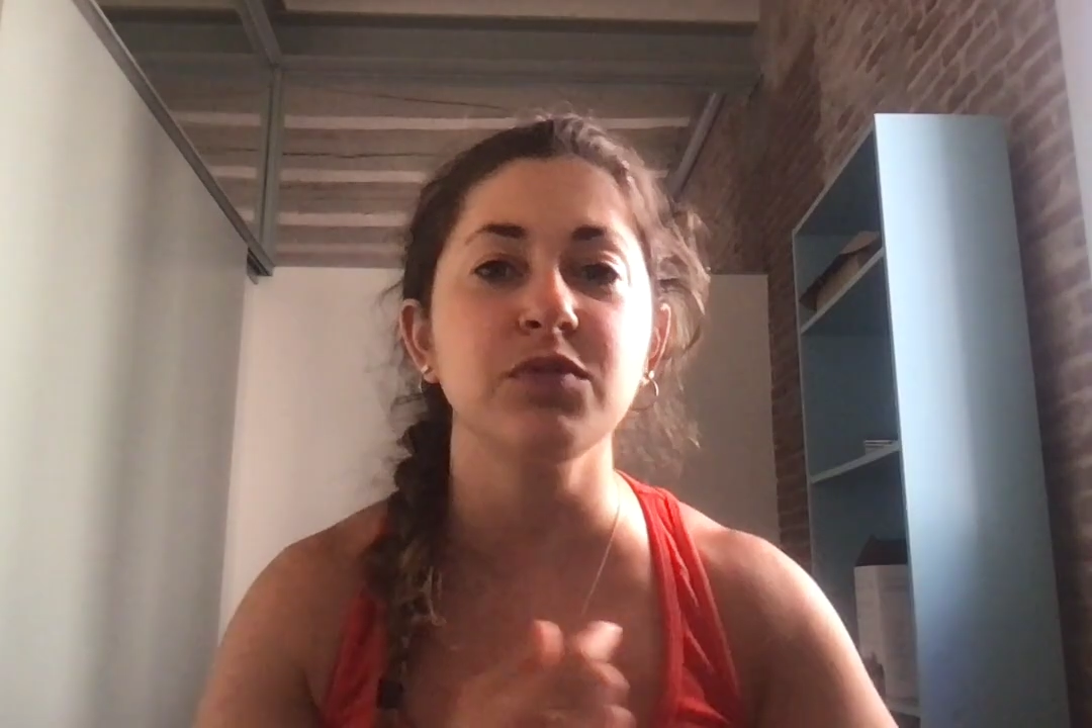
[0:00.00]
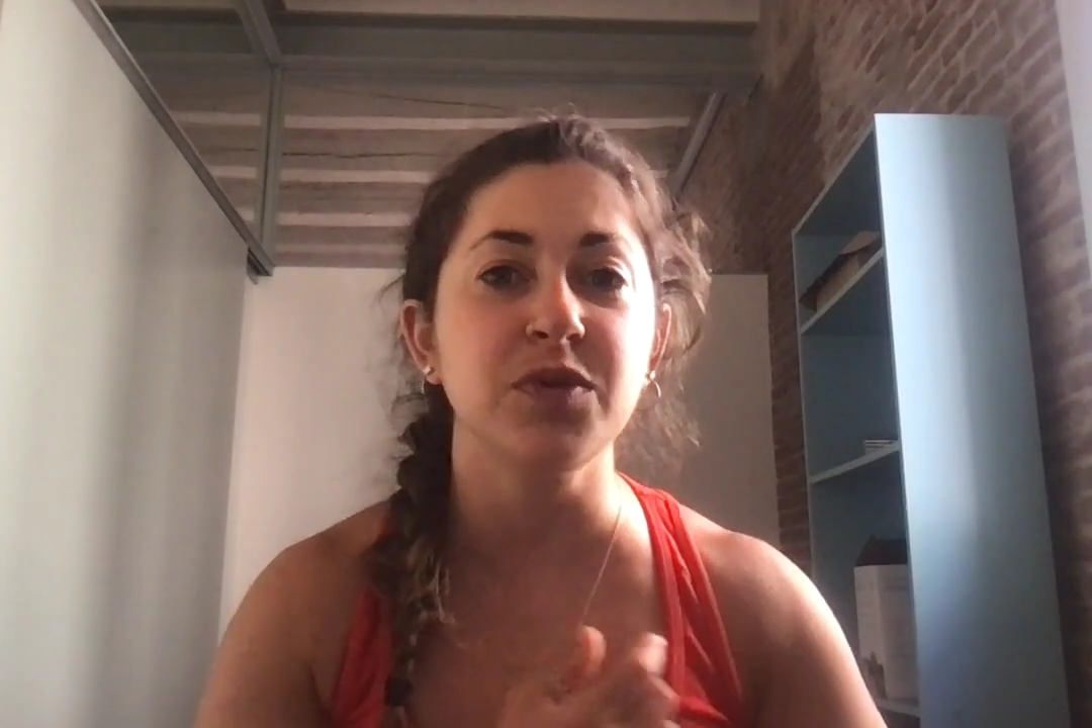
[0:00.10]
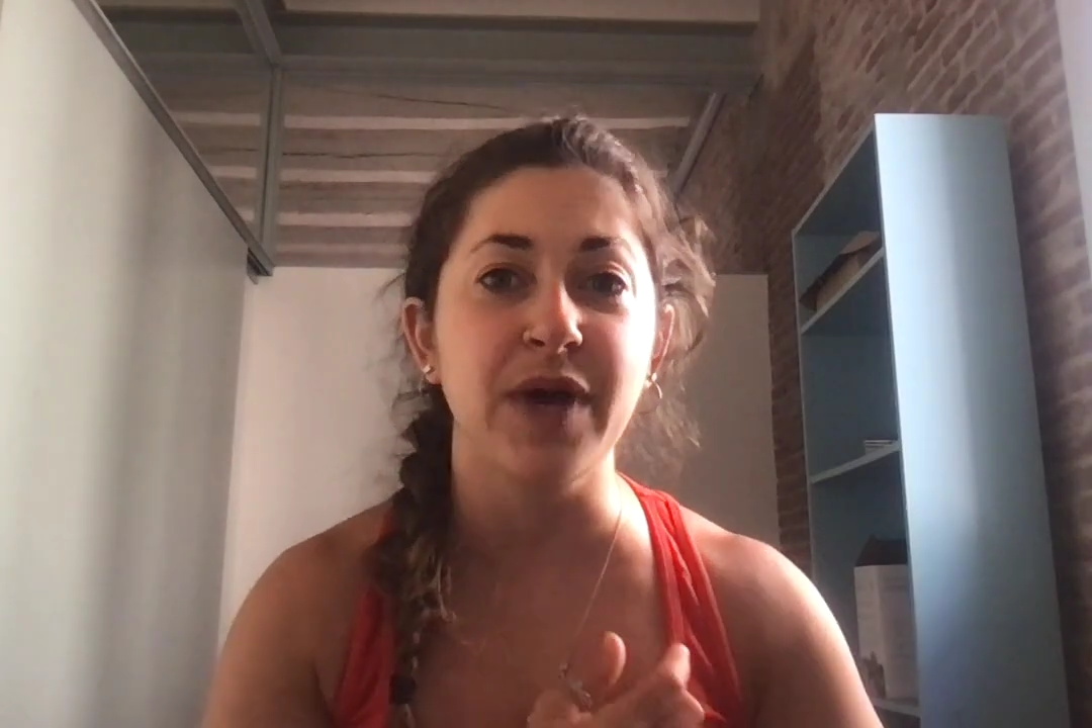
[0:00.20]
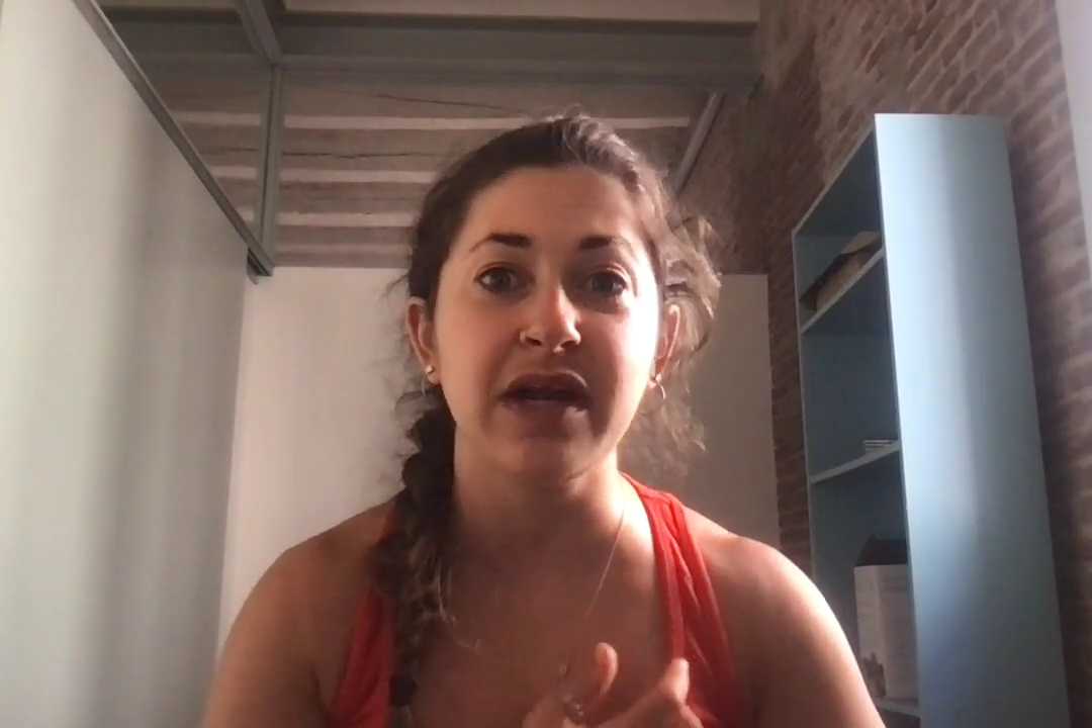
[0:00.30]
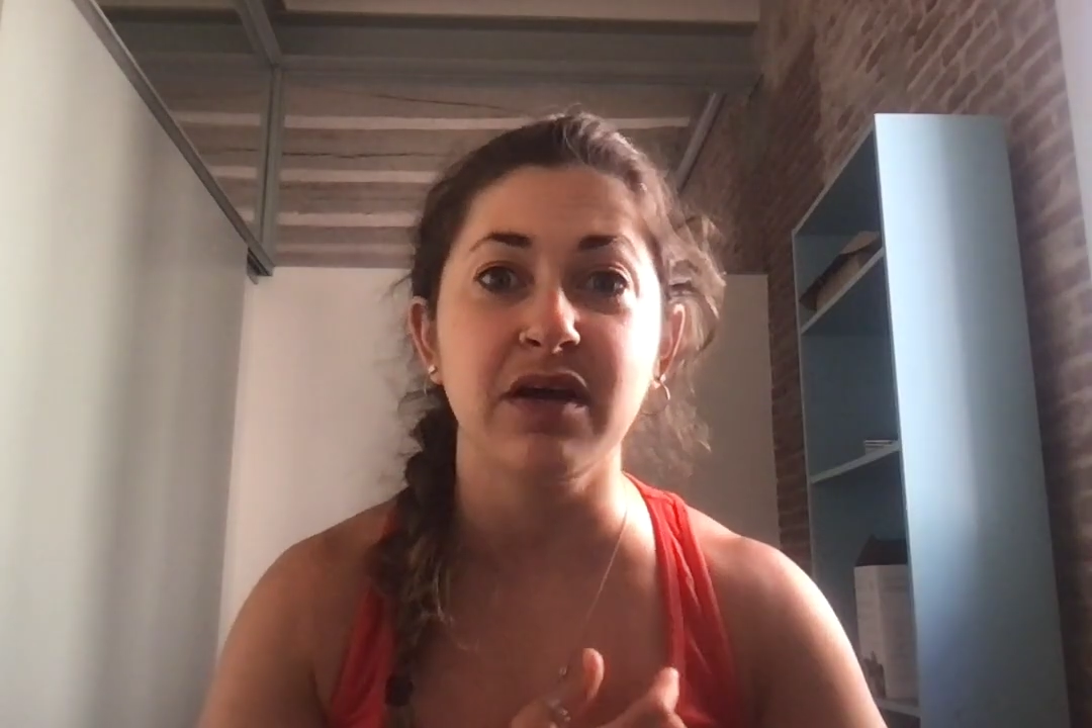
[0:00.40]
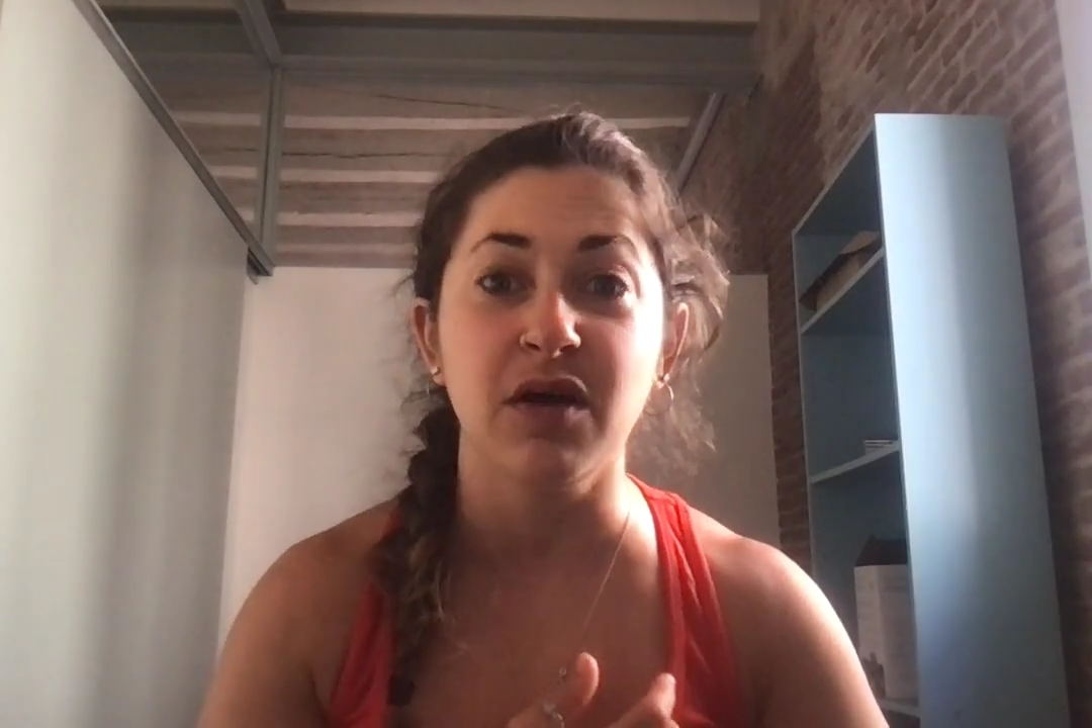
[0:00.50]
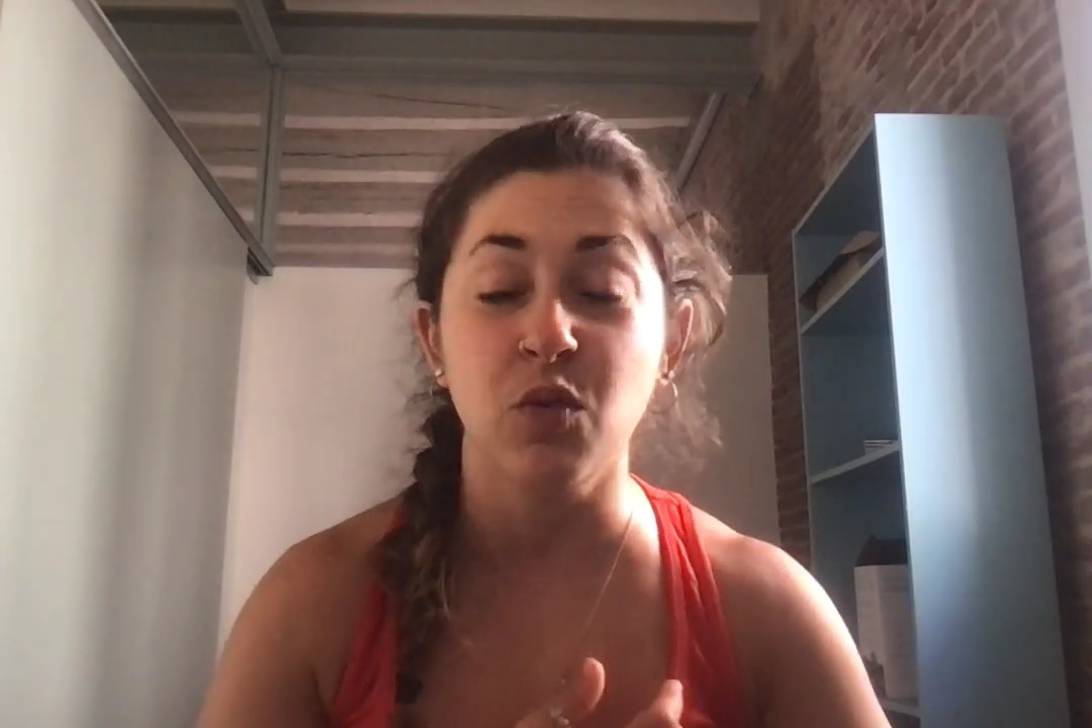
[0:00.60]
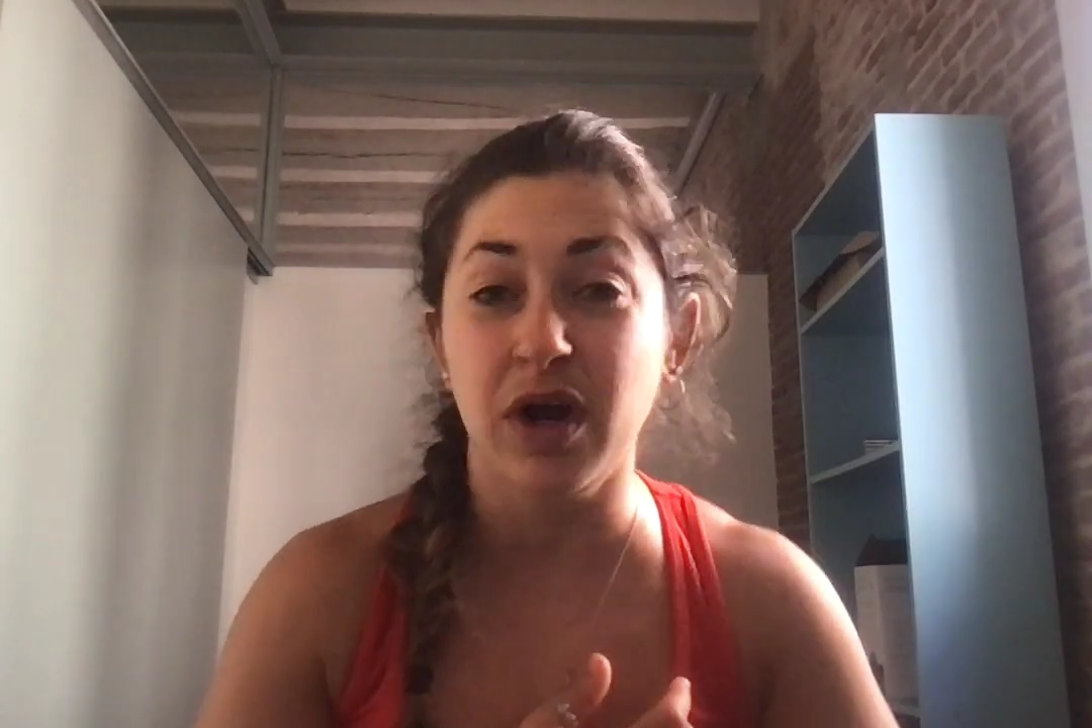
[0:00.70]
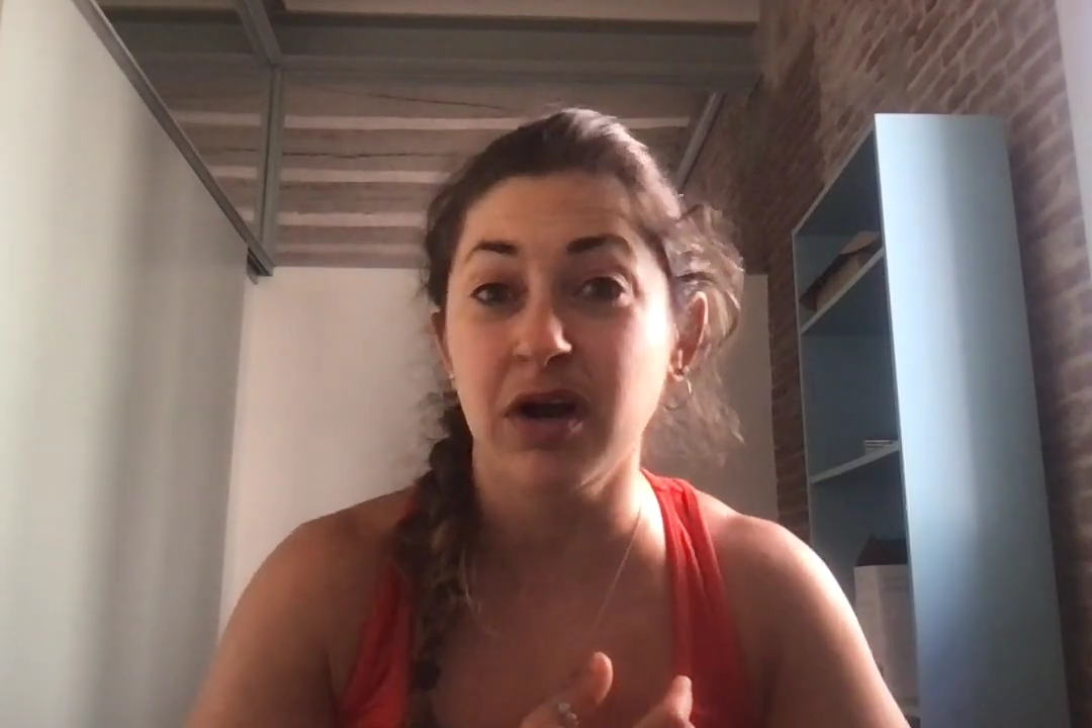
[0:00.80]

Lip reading: depending on what